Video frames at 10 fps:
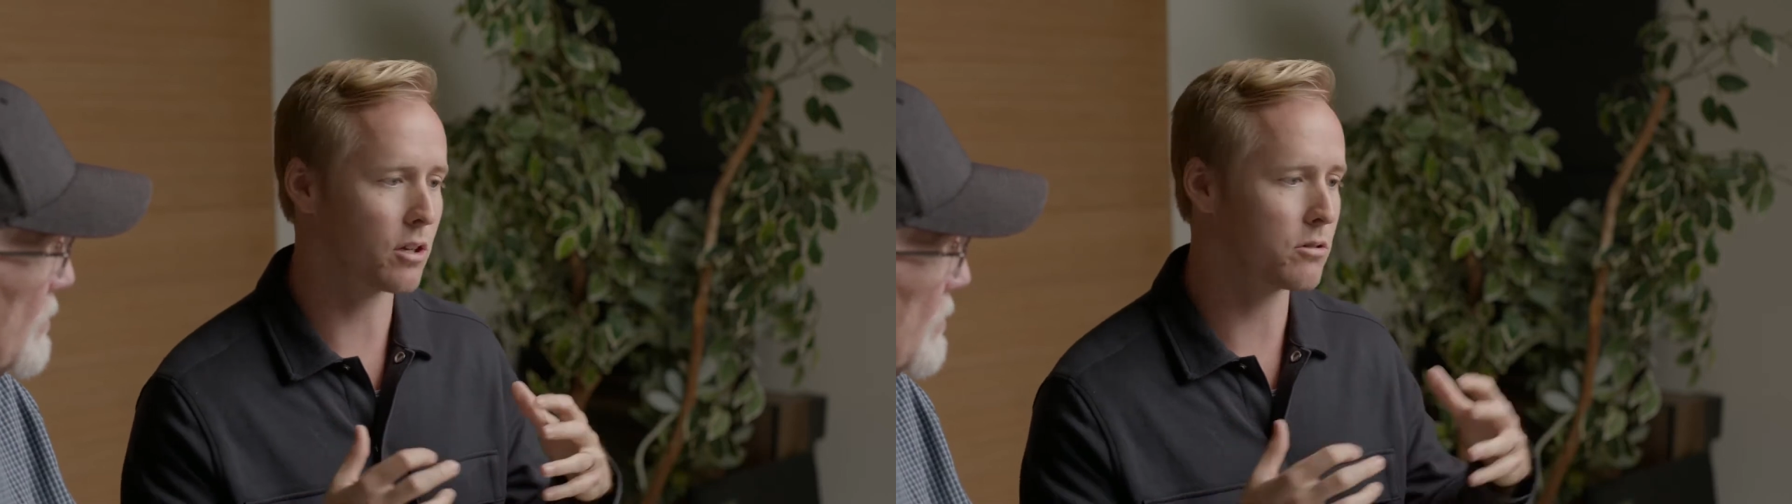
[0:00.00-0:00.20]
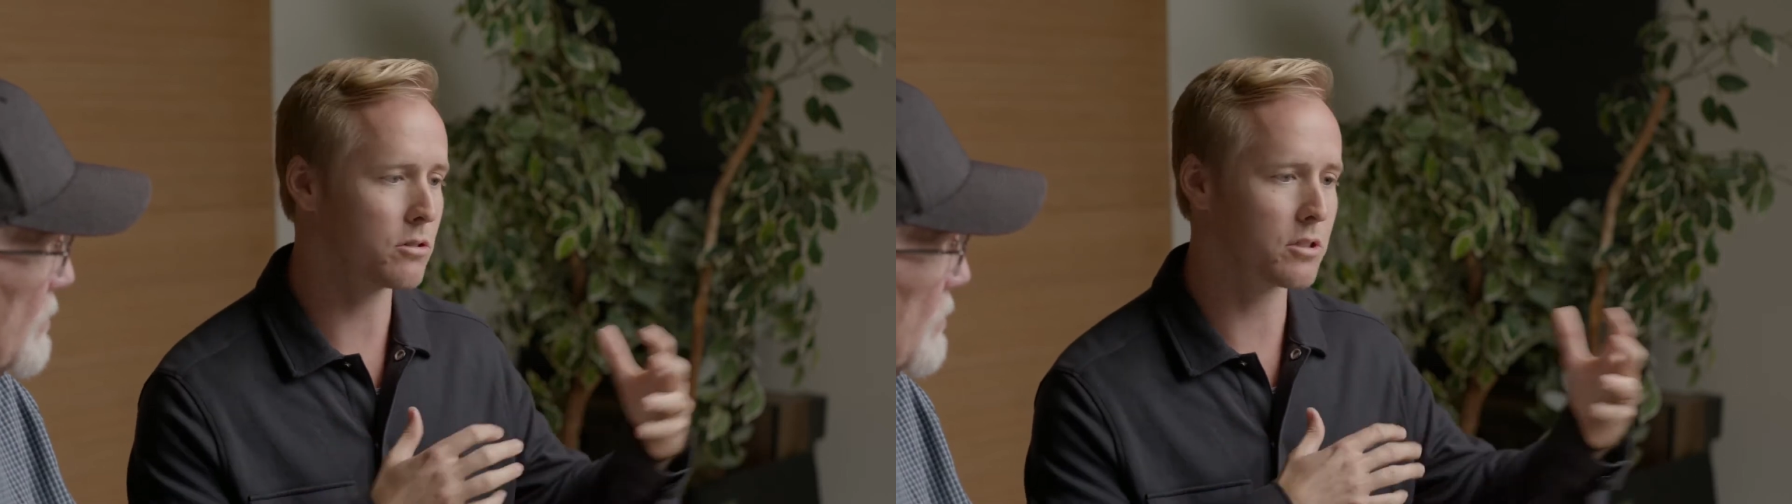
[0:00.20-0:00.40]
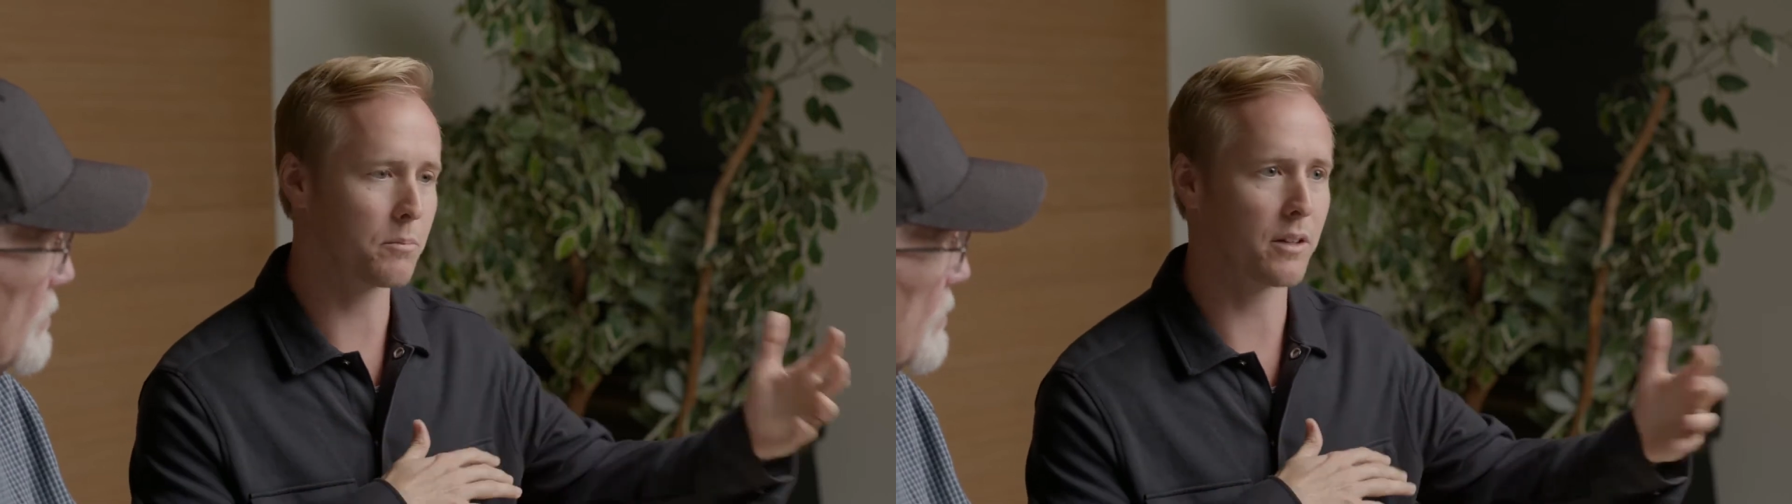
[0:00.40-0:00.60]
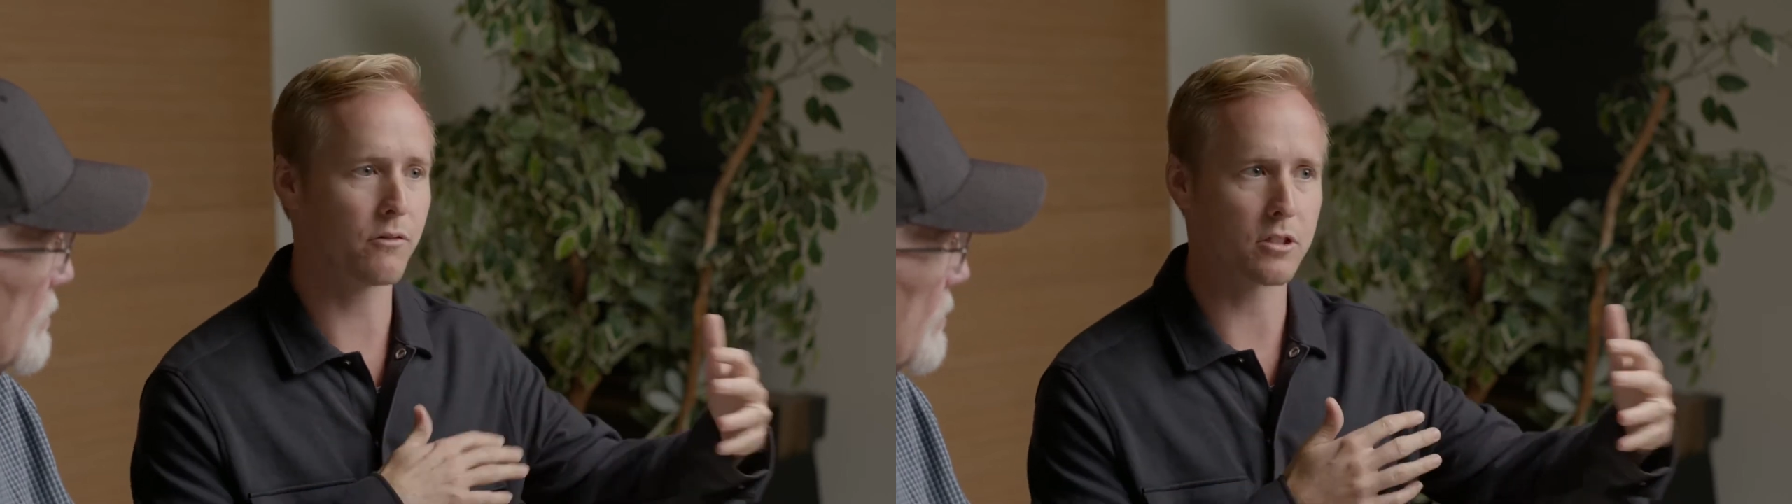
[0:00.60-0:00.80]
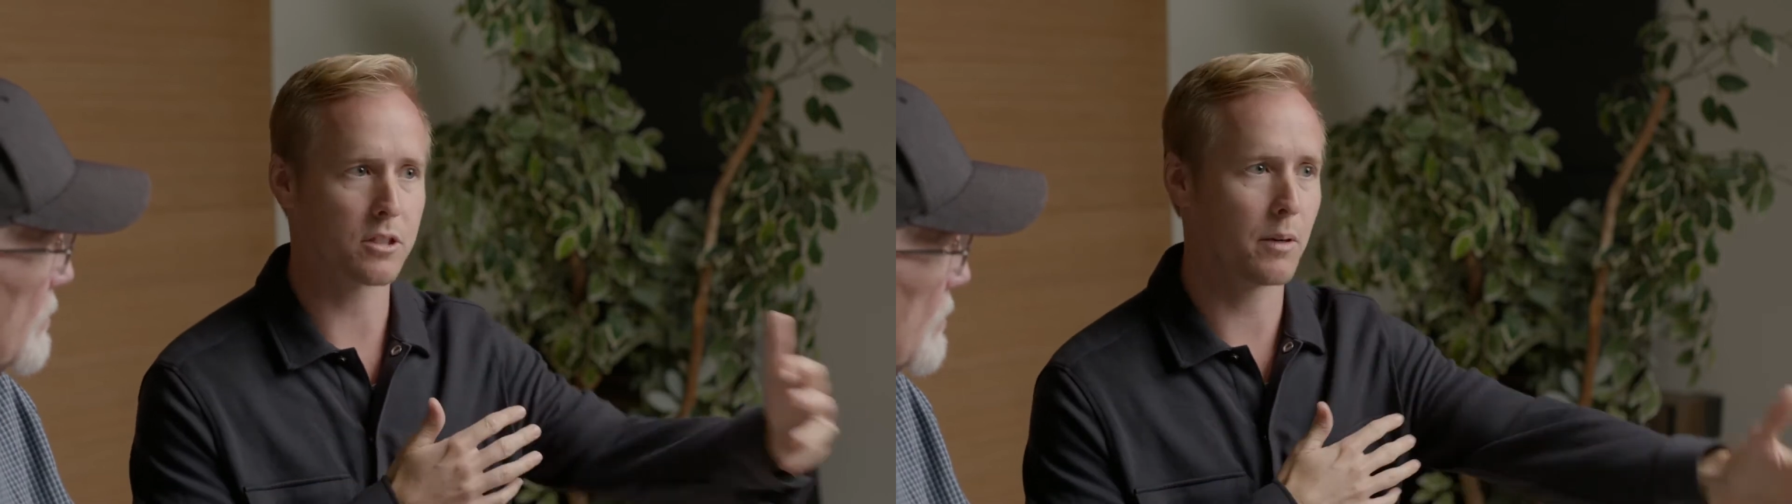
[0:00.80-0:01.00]
go do something
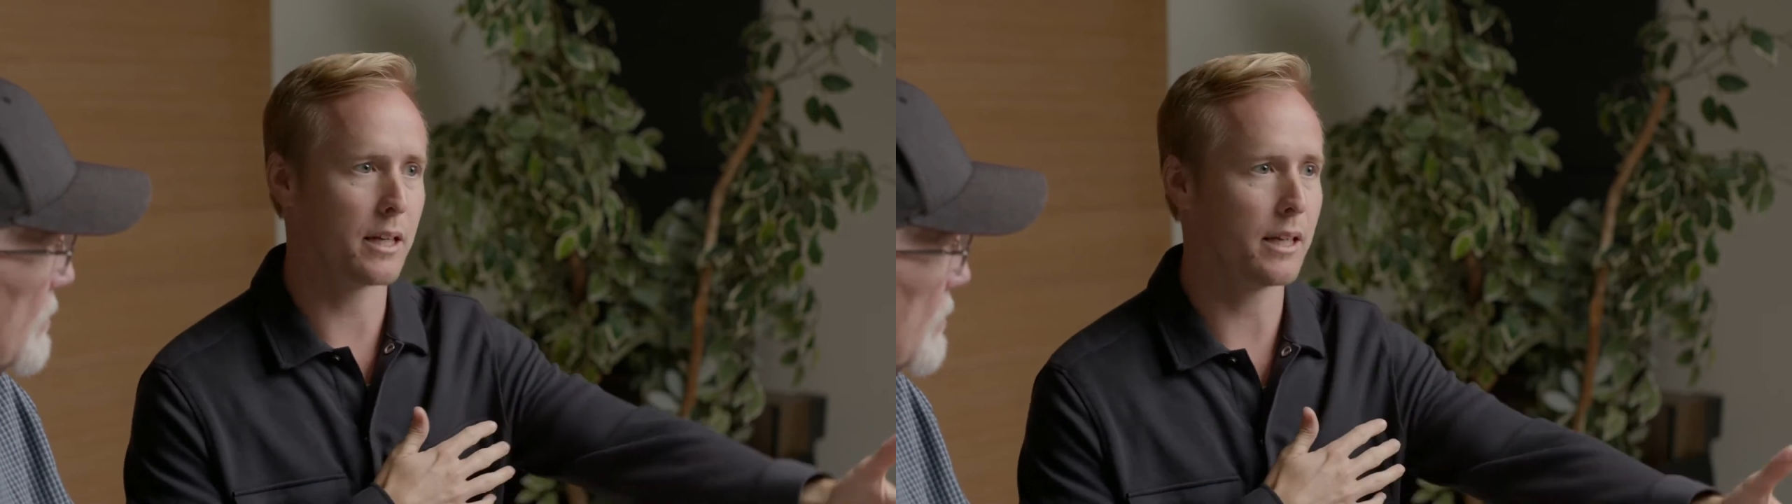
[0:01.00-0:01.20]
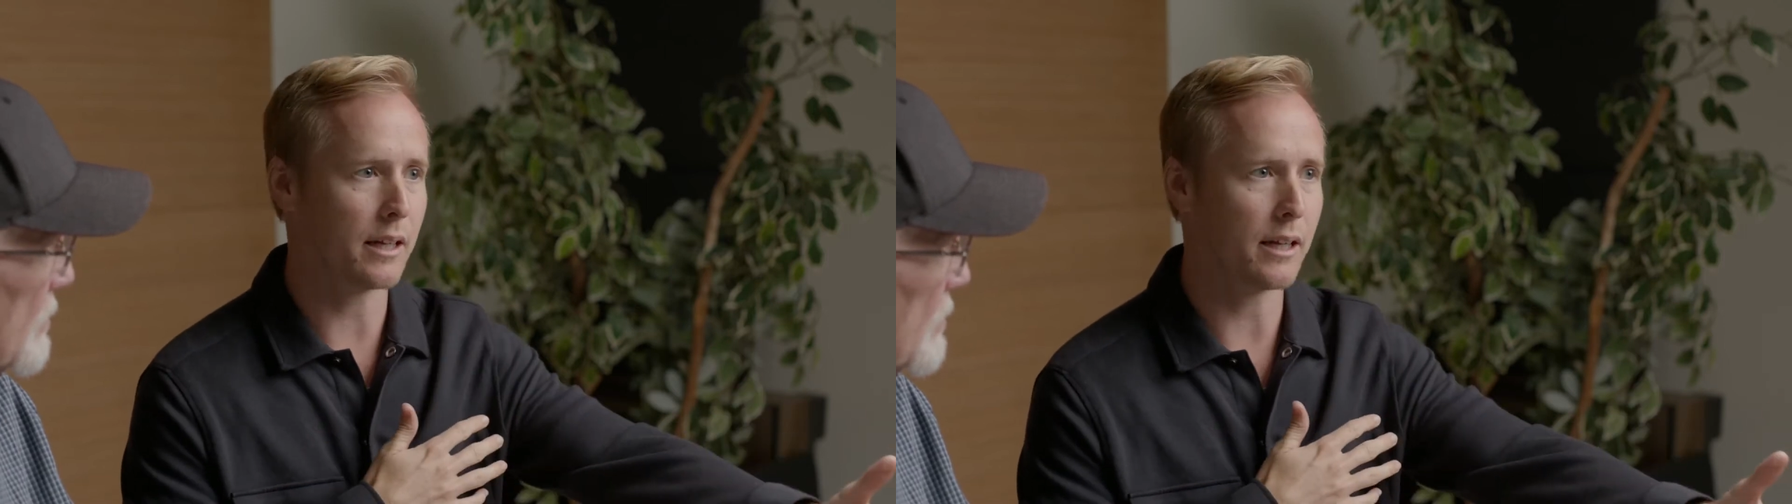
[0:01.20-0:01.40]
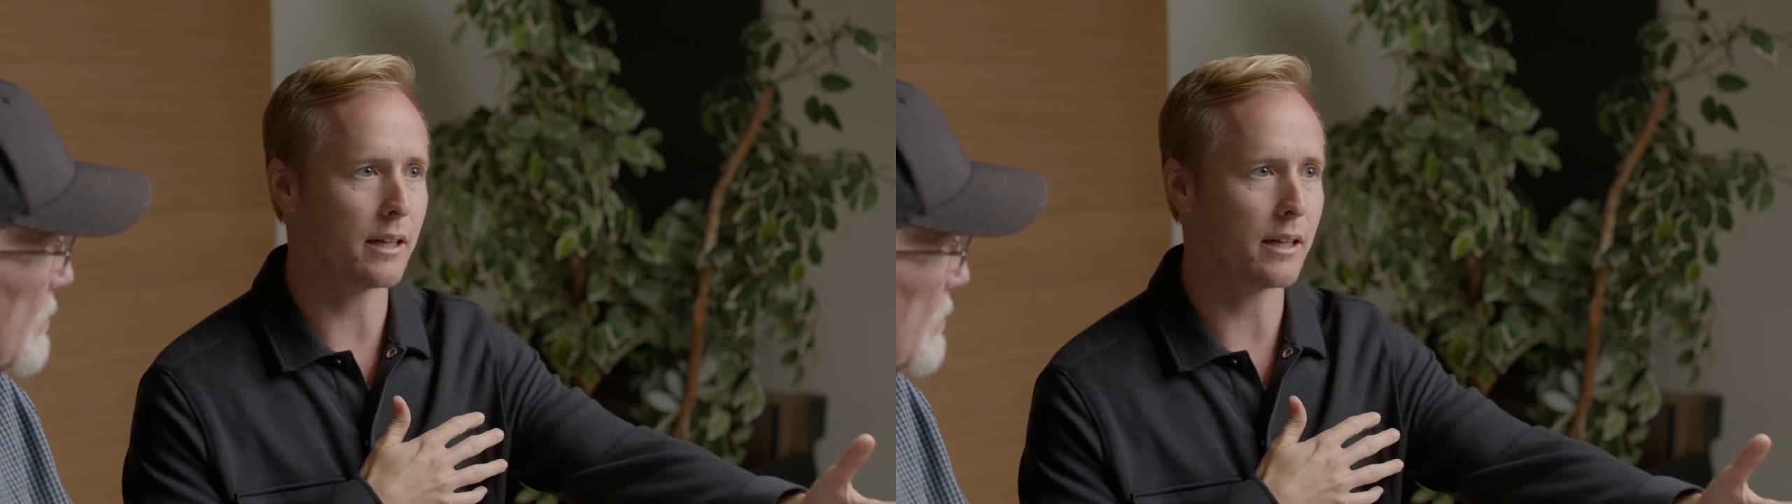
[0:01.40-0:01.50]
for somebody